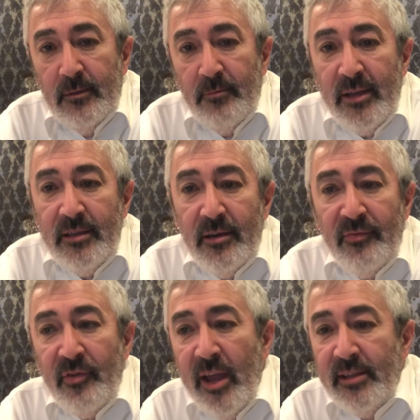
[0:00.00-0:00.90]
My dear
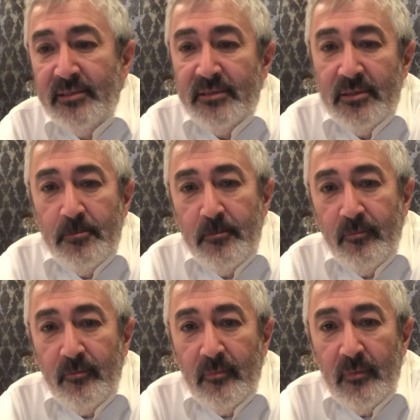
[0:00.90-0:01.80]
friends,
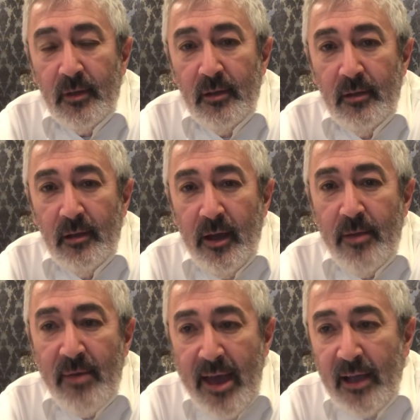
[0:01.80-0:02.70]
I
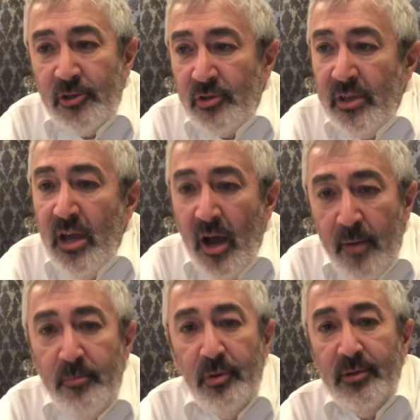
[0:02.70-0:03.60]
am actually
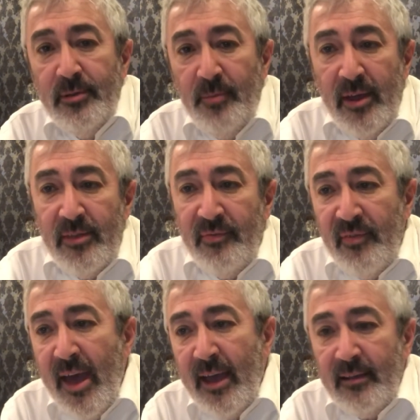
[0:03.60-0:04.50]
humbled by the
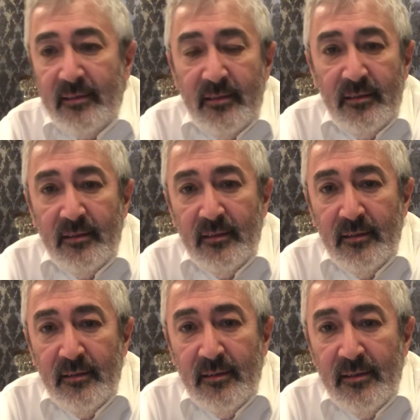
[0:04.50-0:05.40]
fact
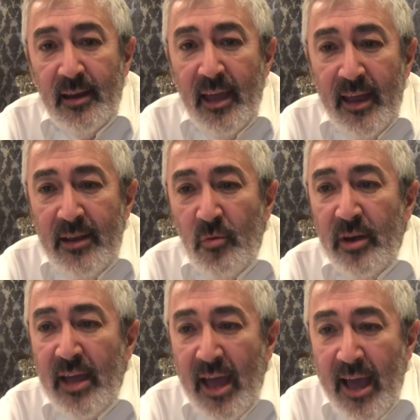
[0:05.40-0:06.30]
that
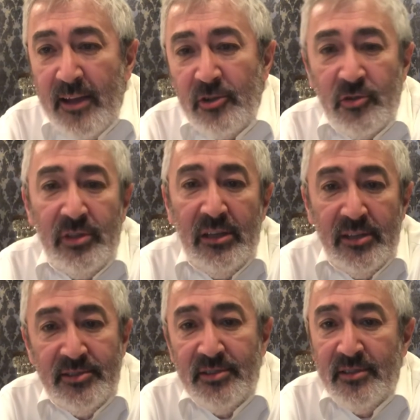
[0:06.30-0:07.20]
anyone actually
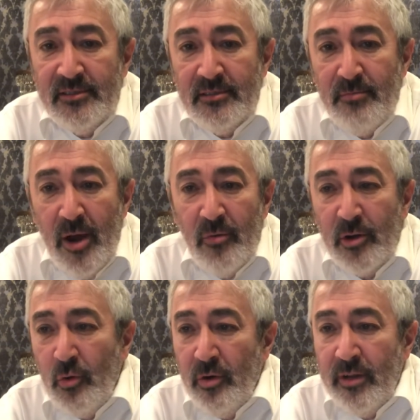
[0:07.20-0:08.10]
listens to my
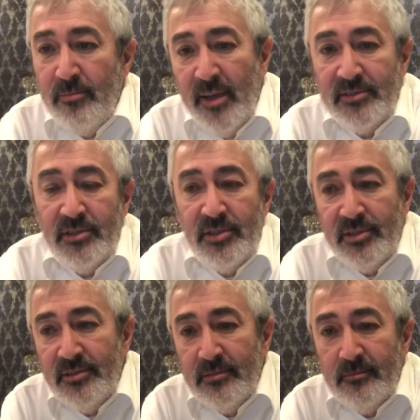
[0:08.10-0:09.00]
recorded
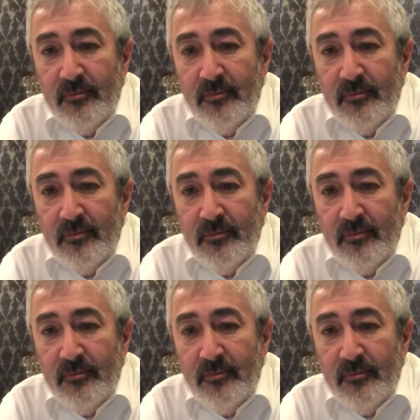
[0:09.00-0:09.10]
messages.